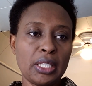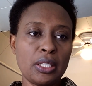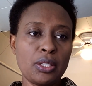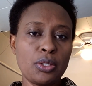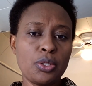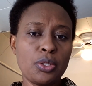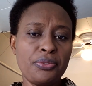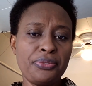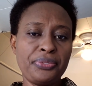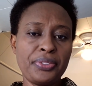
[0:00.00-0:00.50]

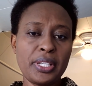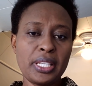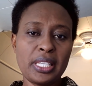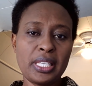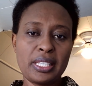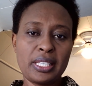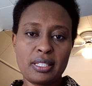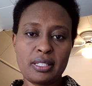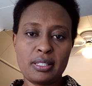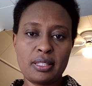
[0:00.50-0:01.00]
Don't feel
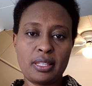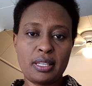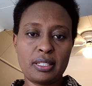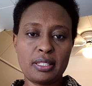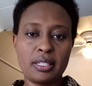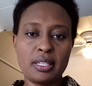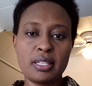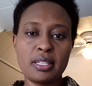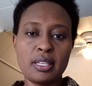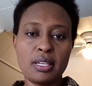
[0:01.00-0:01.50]
like they're
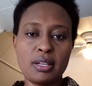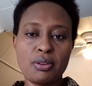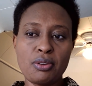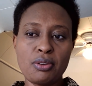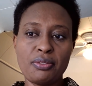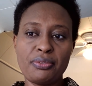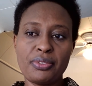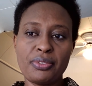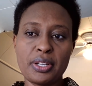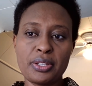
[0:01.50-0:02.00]
taking
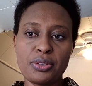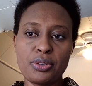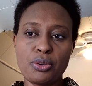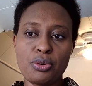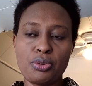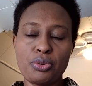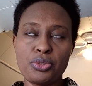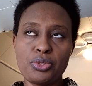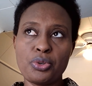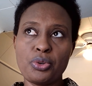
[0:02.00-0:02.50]
over
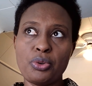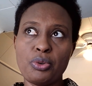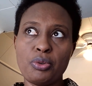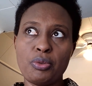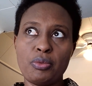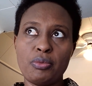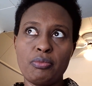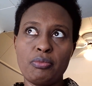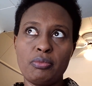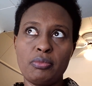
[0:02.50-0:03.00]

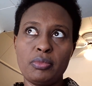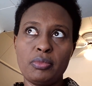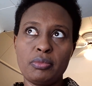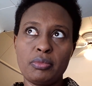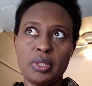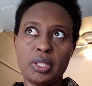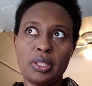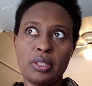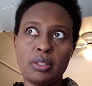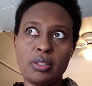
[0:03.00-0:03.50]

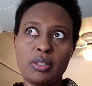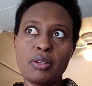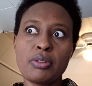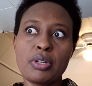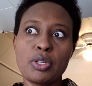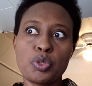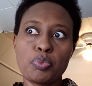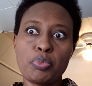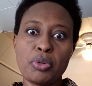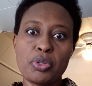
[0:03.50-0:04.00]
your
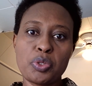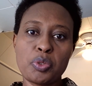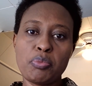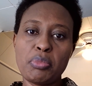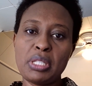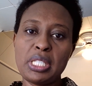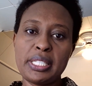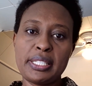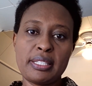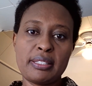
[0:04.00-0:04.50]

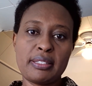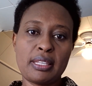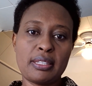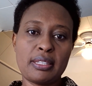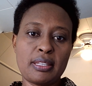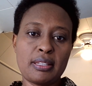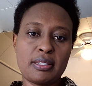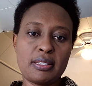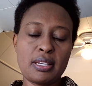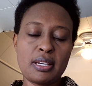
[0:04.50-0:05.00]
responsibilities
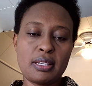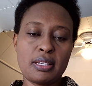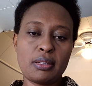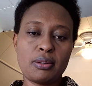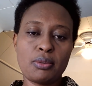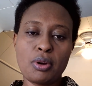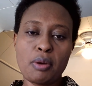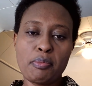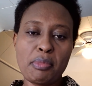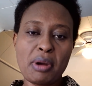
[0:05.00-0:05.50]
dad
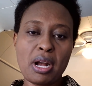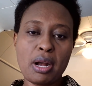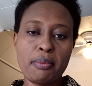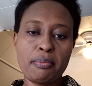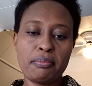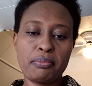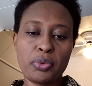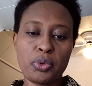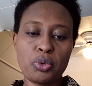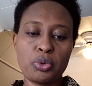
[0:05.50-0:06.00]
or mom,
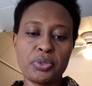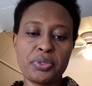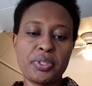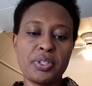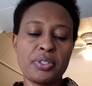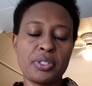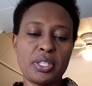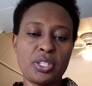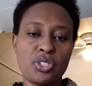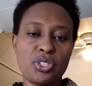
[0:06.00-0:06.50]
because
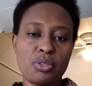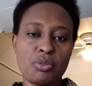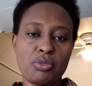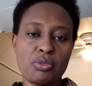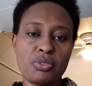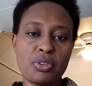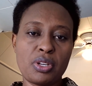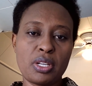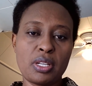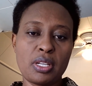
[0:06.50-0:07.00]
these are
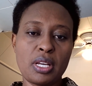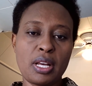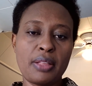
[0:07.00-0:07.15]
children.